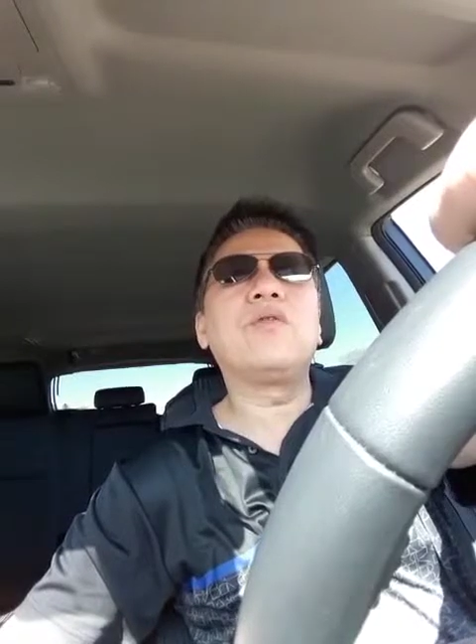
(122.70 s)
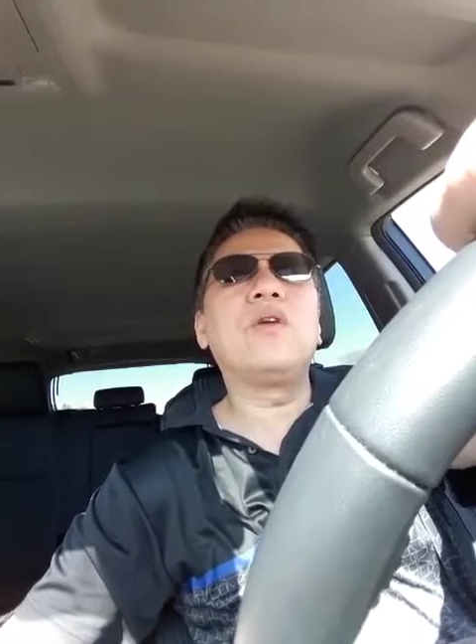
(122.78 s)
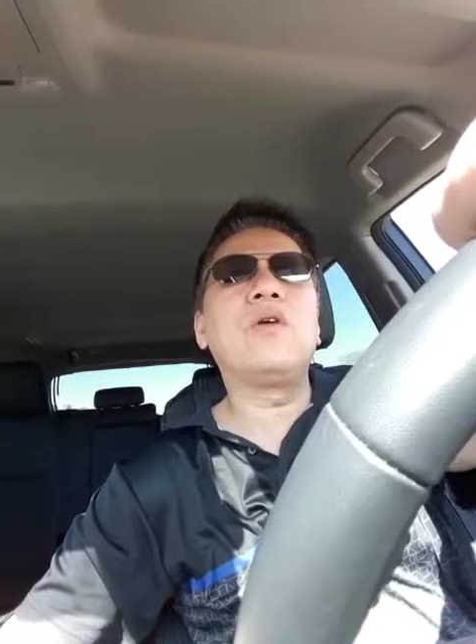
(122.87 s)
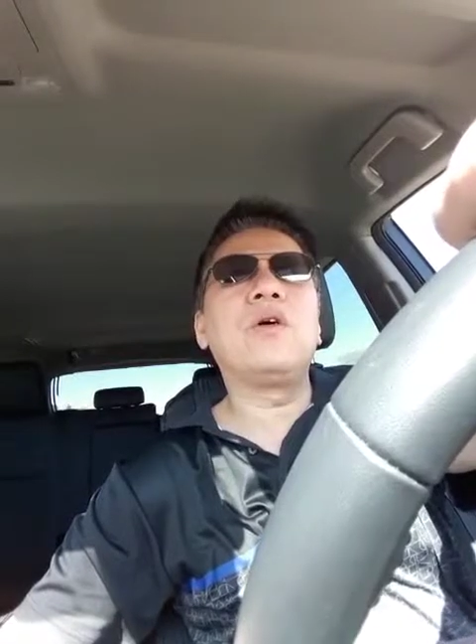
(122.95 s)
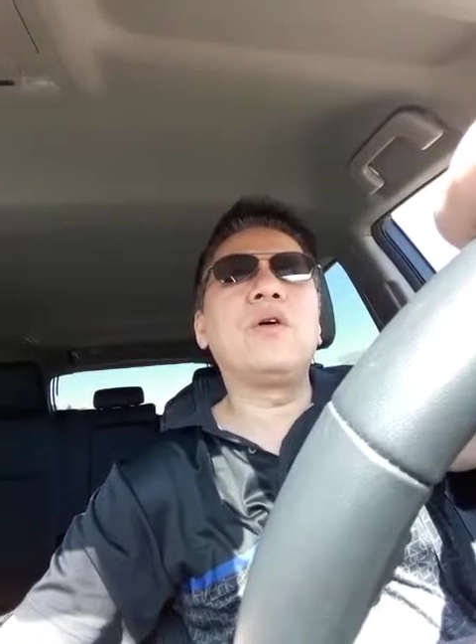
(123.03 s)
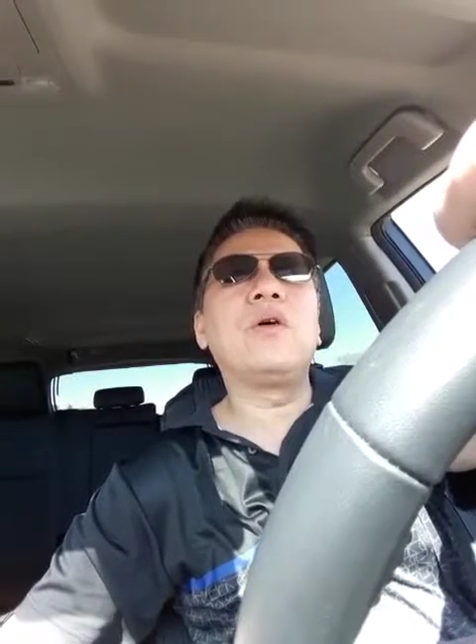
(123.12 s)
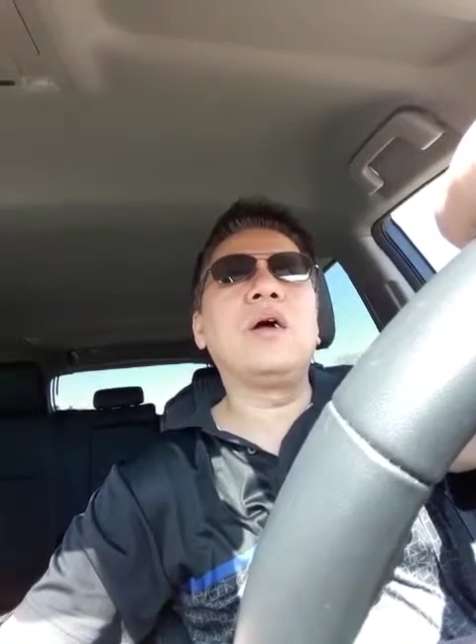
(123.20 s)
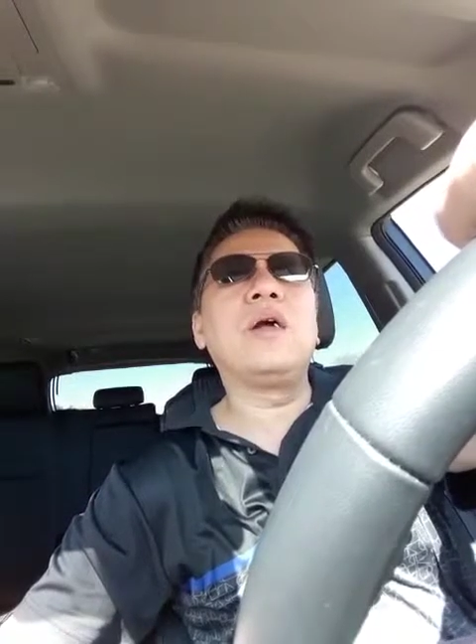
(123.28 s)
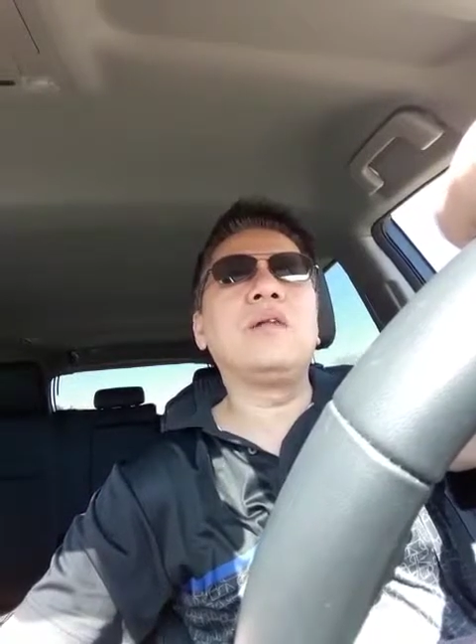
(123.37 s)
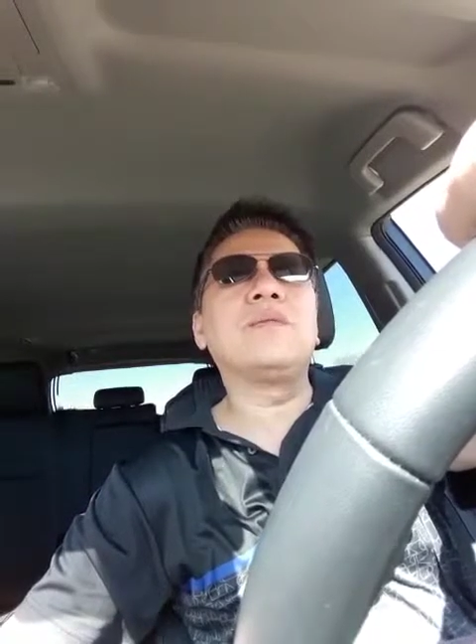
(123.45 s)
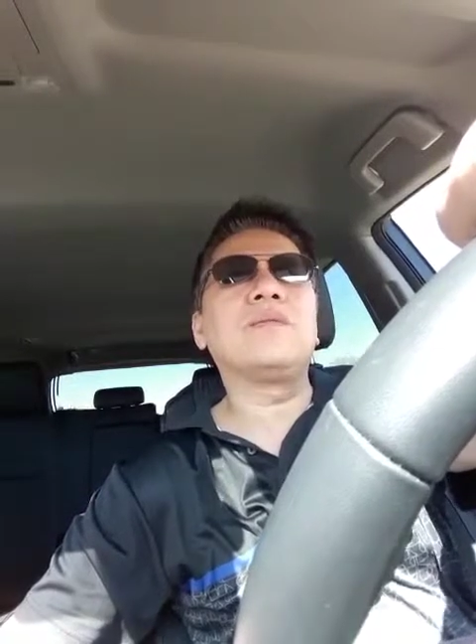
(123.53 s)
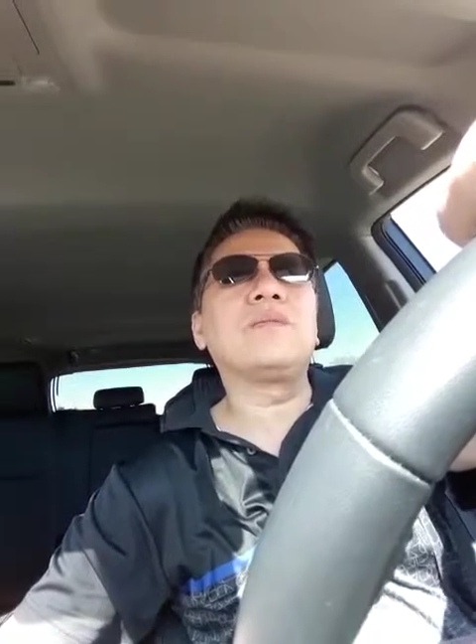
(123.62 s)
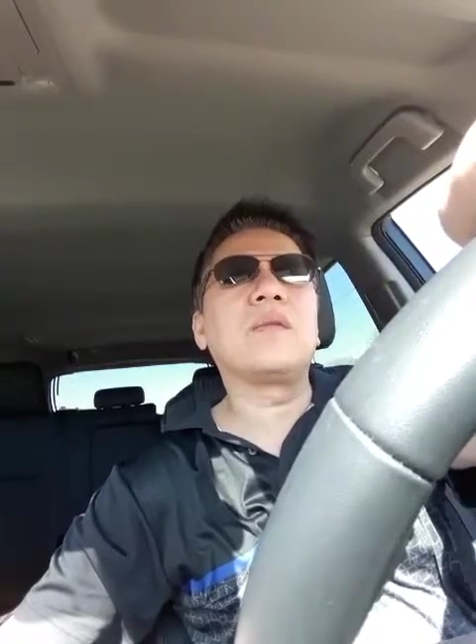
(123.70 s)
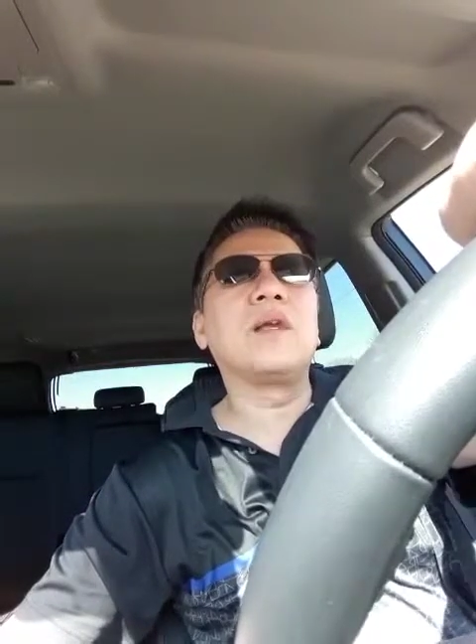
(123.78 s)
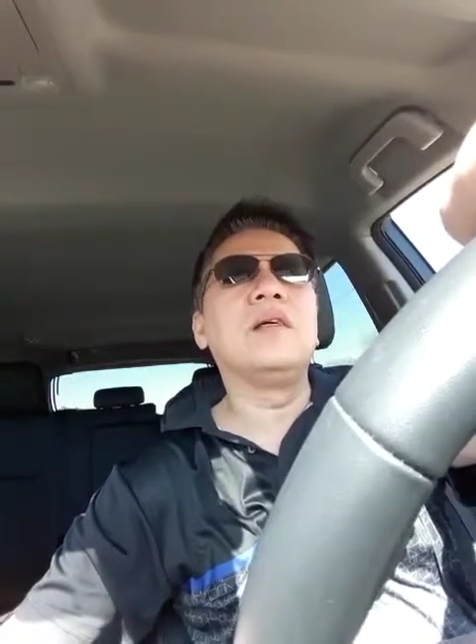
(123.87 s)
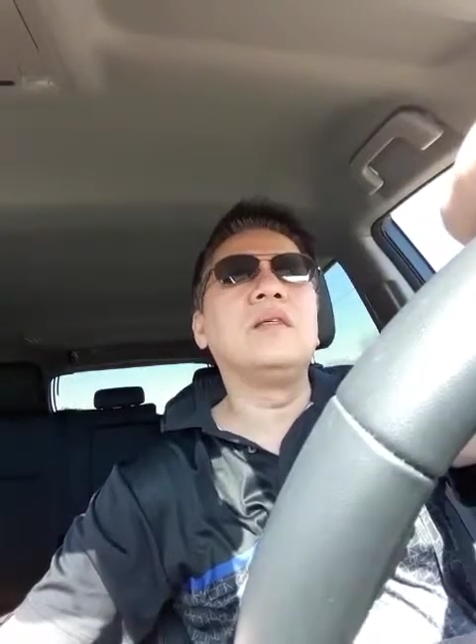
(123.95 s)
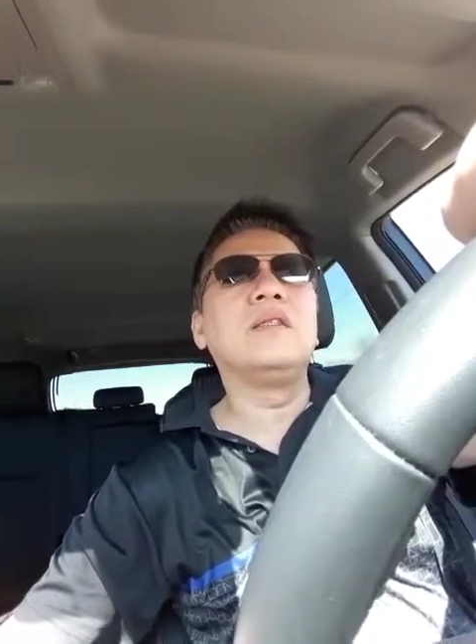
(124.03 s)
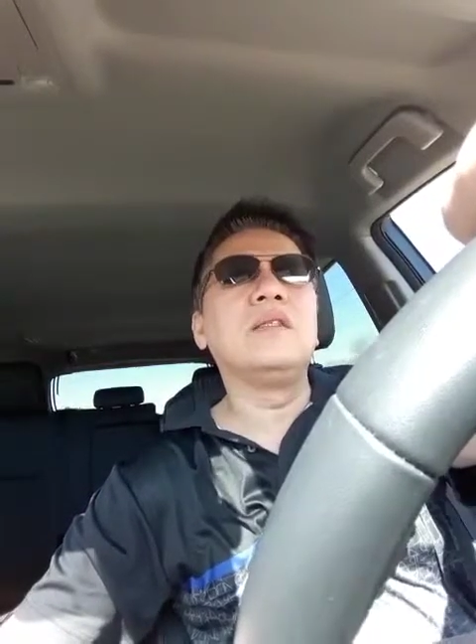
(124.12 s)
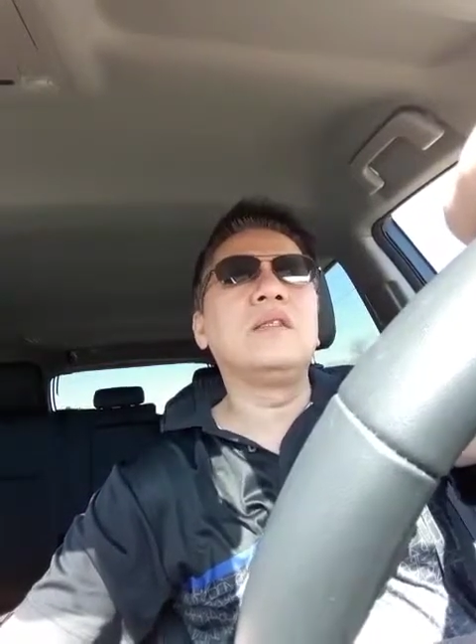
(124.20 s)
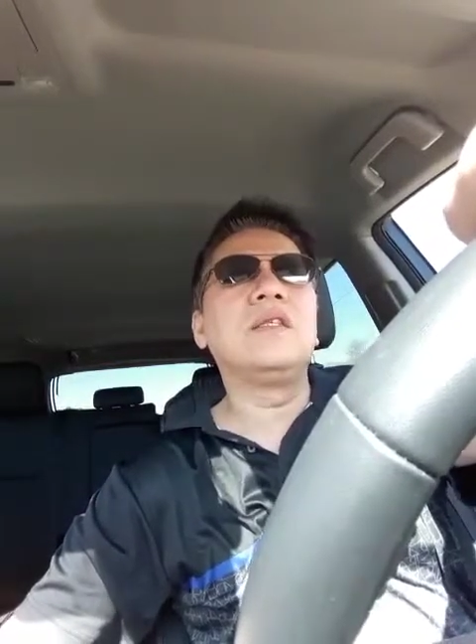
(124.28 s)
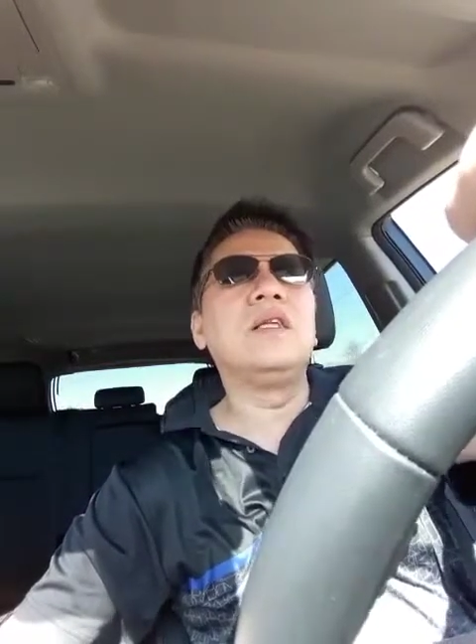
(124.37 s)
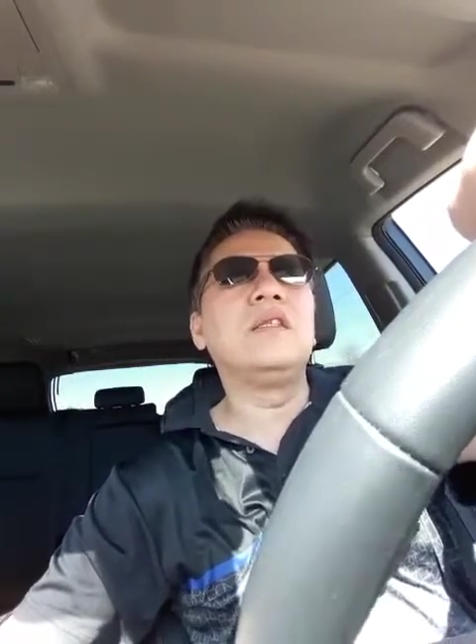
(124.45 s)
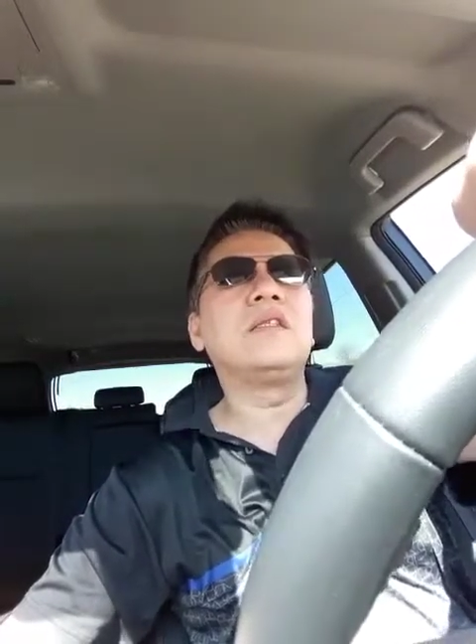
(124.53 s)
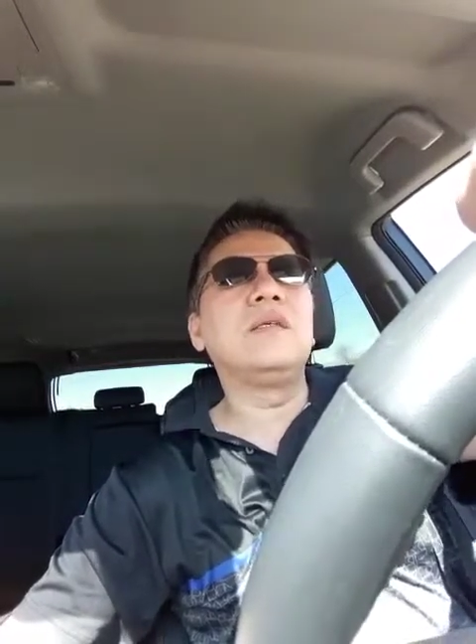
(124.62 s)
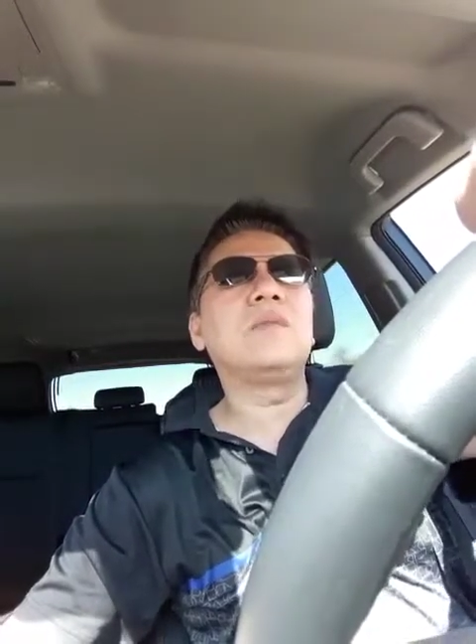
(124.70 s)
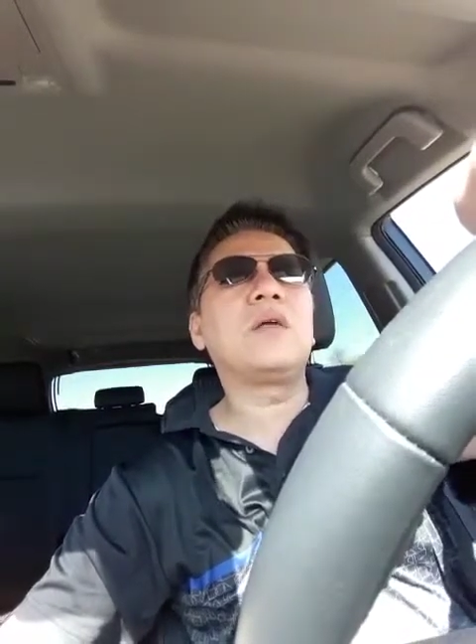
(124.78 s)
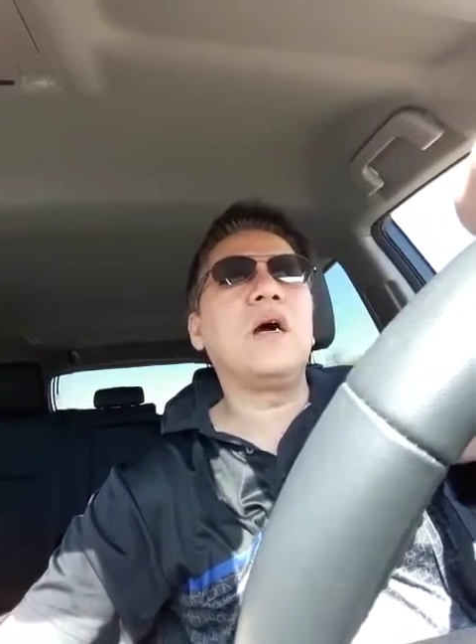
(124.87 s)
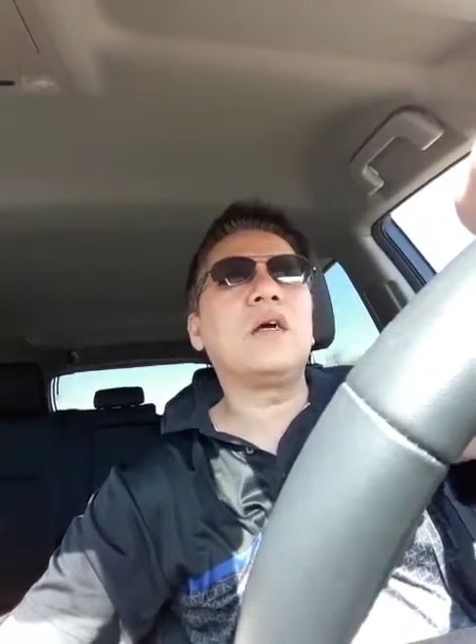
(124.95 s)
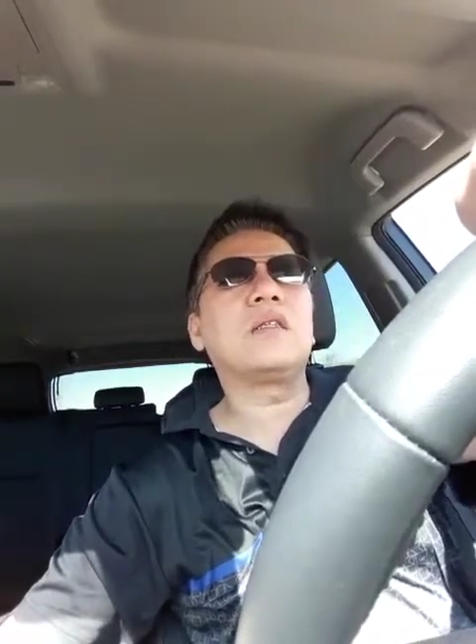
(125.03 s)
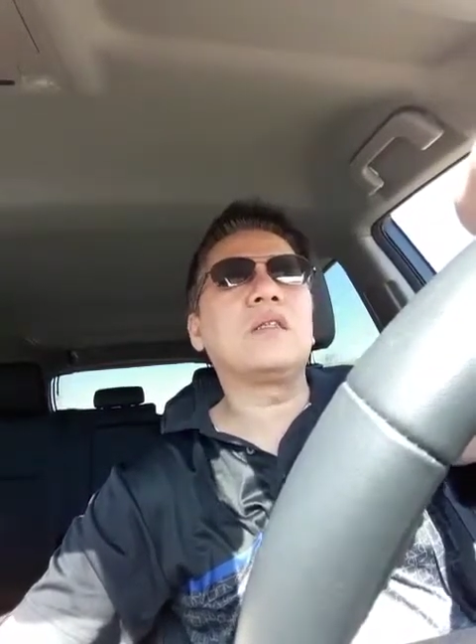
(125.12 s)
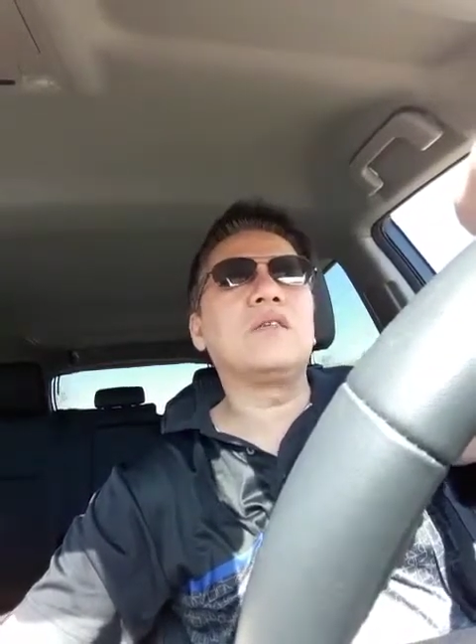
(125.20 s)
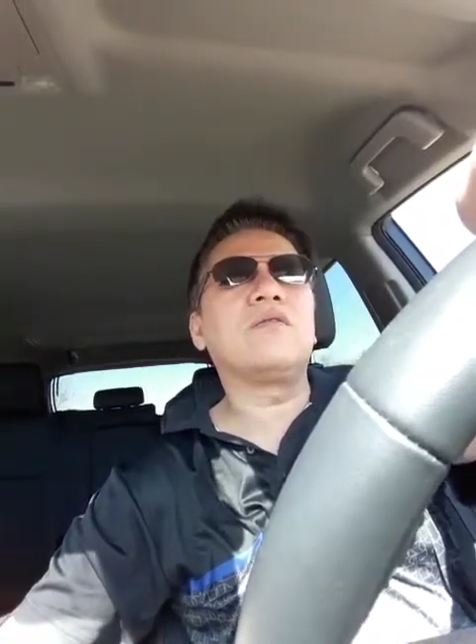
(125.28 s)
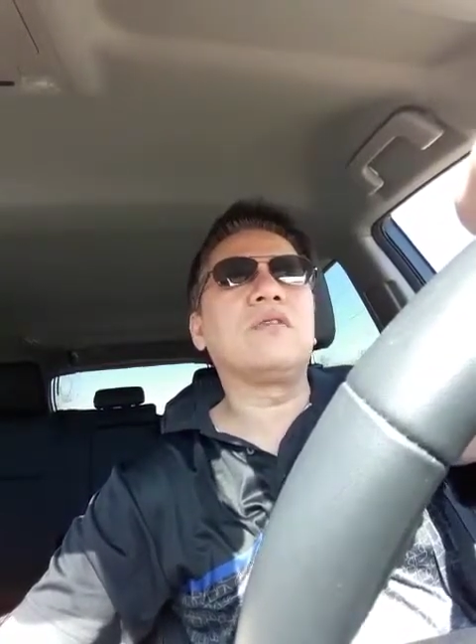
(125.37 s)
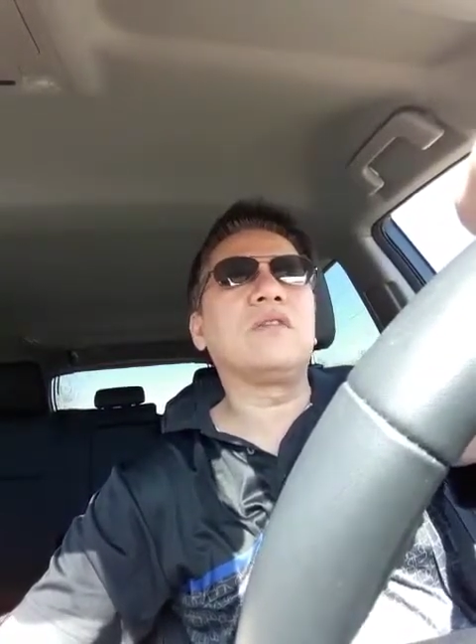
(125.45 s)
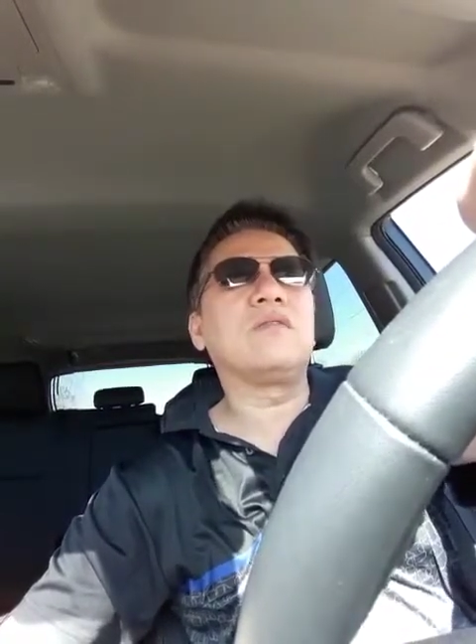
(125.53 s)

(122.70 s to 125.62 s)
the flow. And she didn't seem talkative.